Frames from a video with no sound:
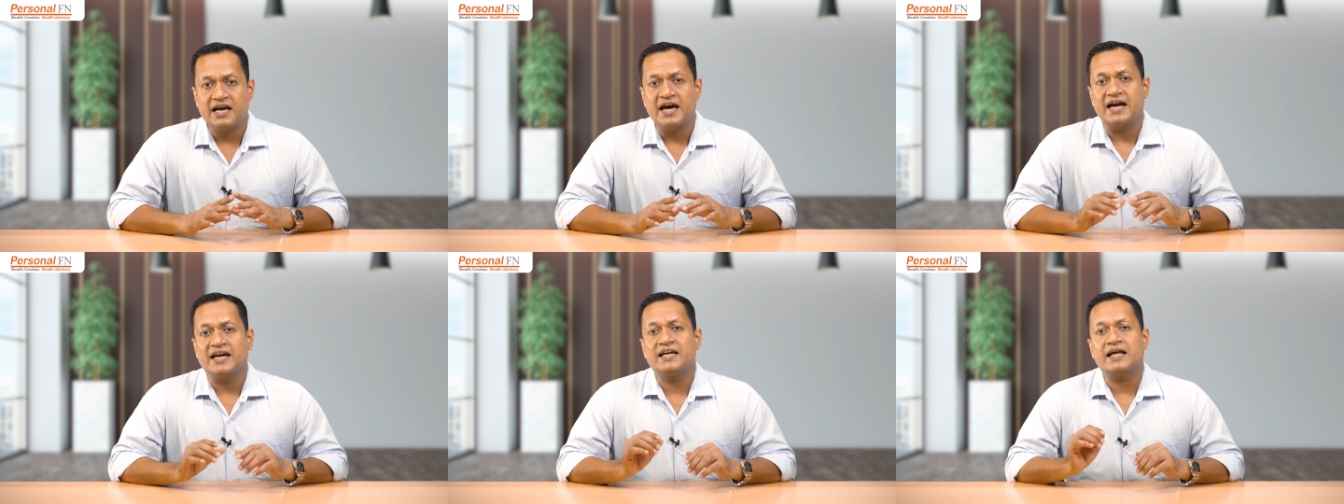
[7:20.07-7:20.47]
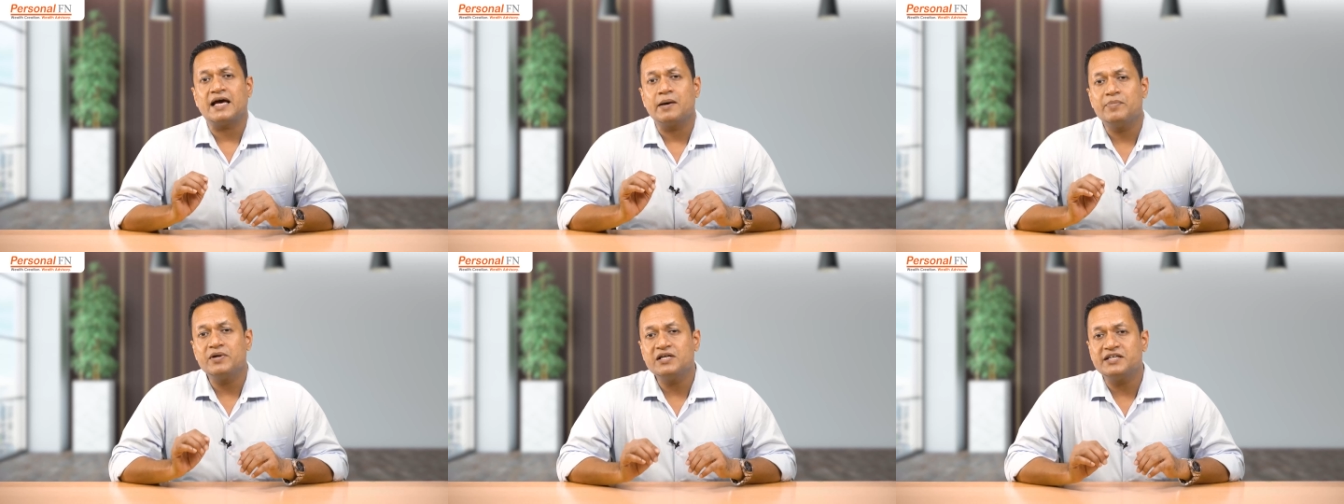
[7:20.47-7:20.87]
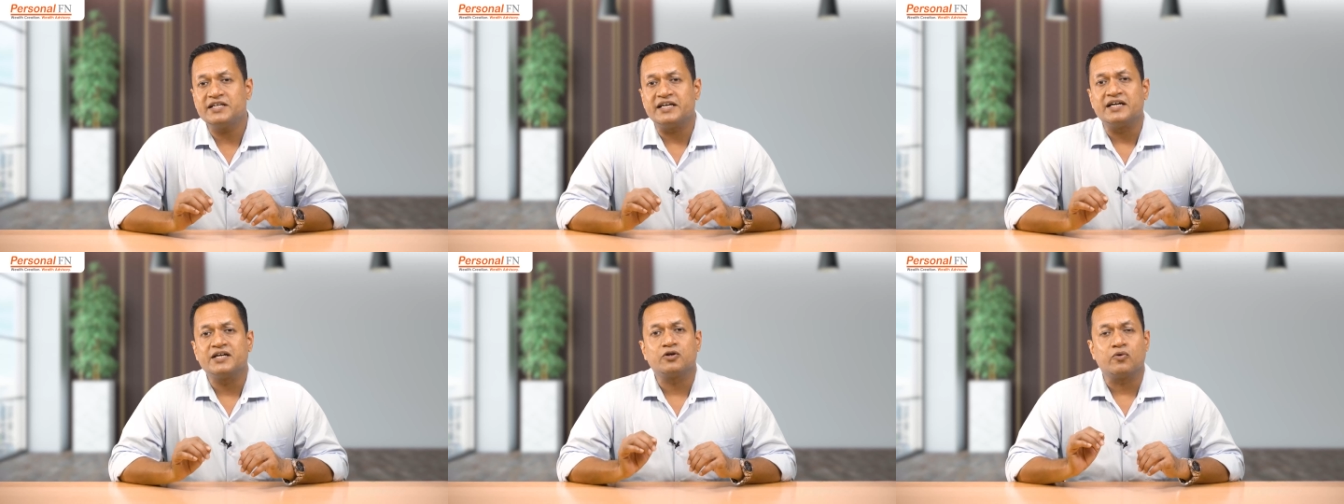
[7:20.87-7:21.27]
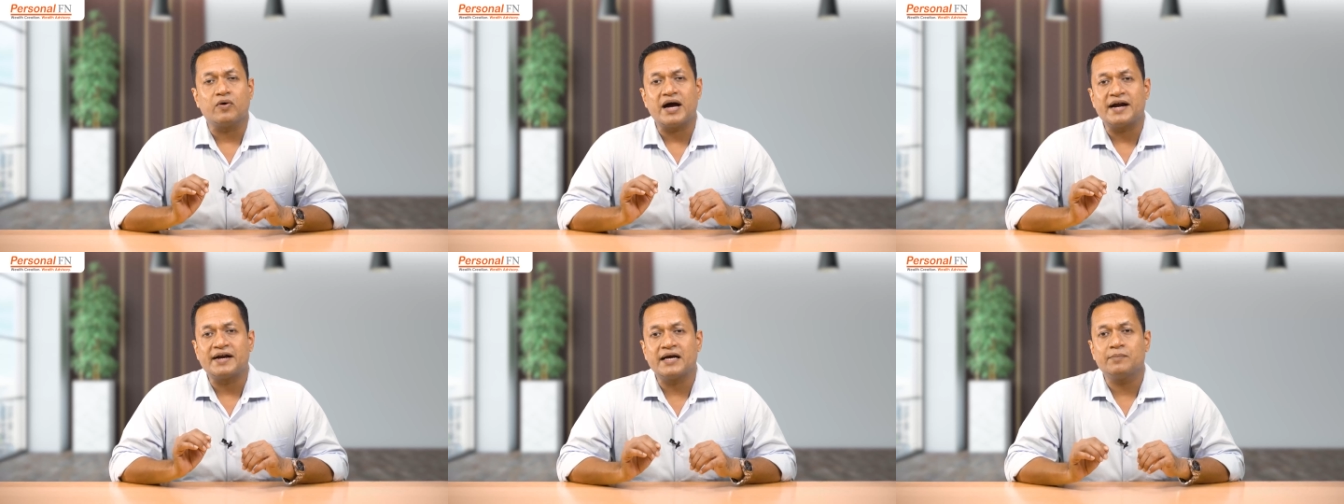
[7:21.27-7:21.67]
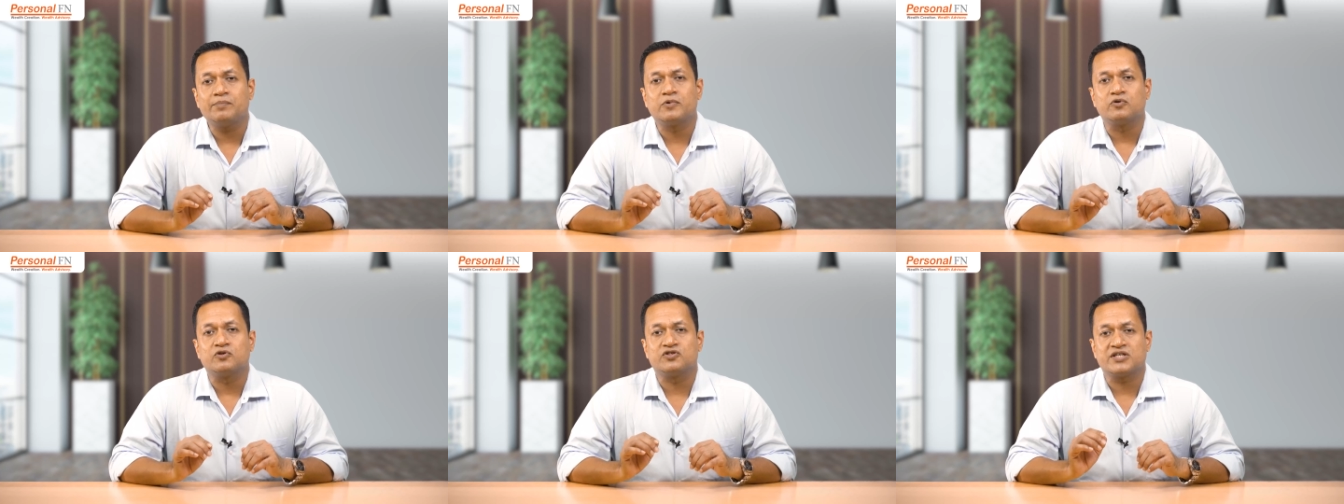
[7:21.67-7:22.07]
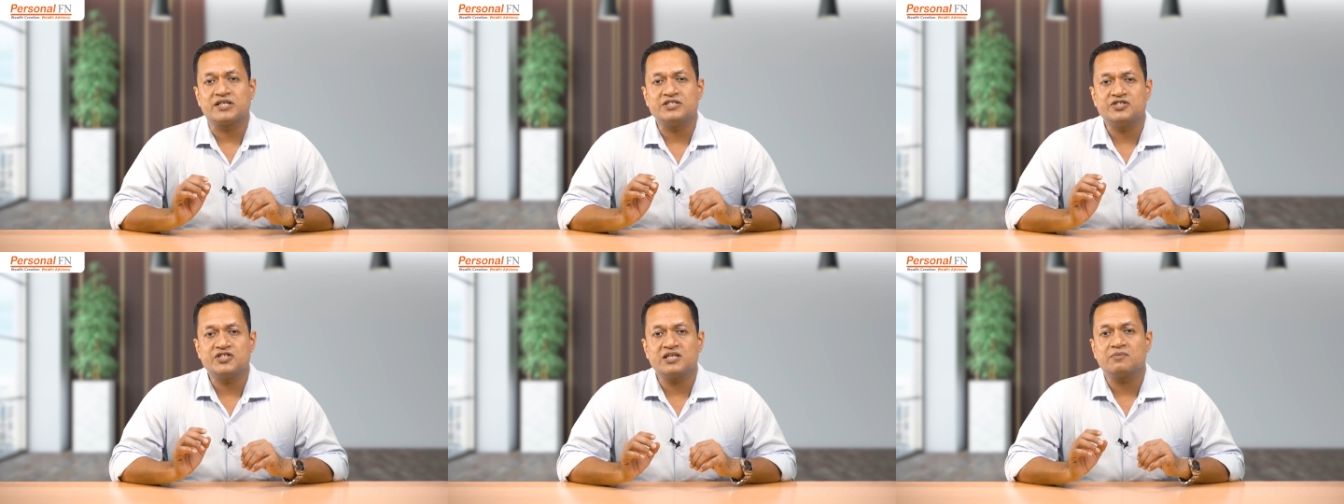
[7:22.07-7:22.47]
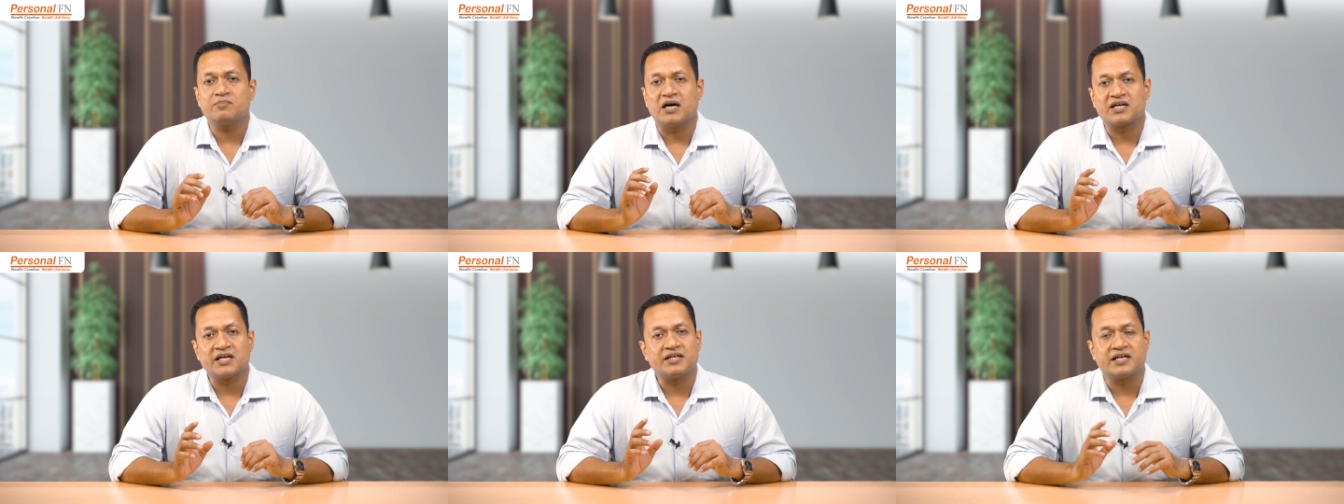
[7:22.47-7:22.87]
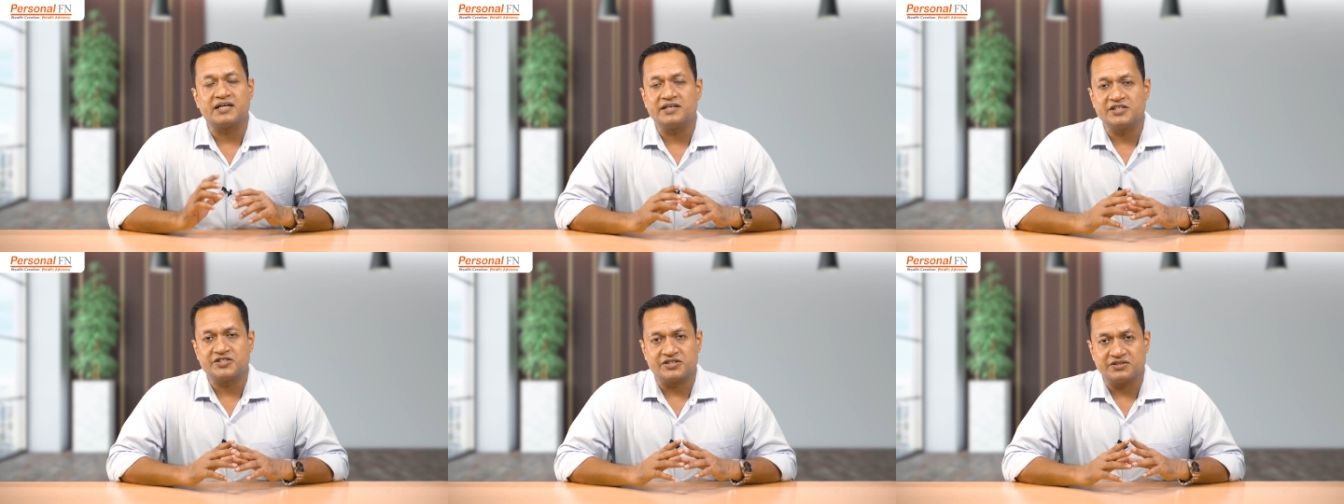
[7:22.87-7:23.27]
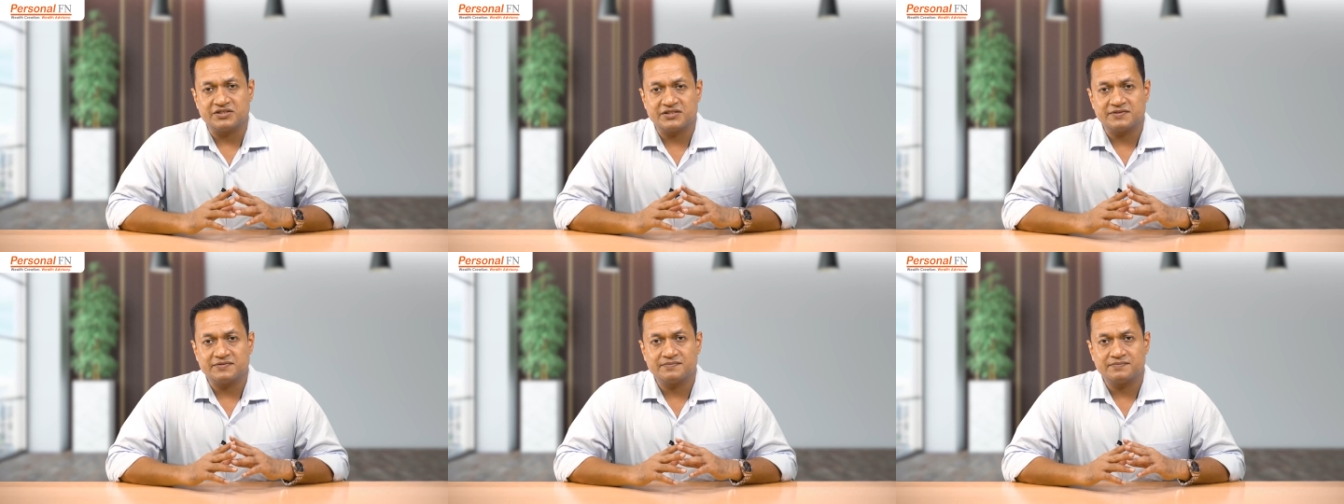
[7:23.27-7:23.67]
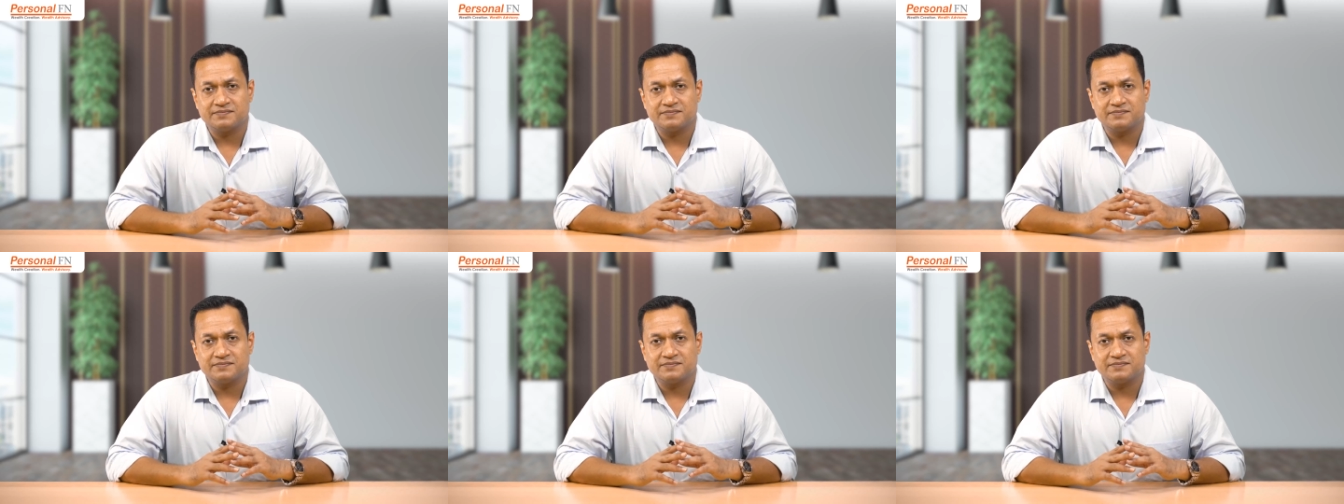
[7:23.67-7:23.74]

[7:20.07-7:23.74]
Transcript: and an ability to adapt to changing market conditions.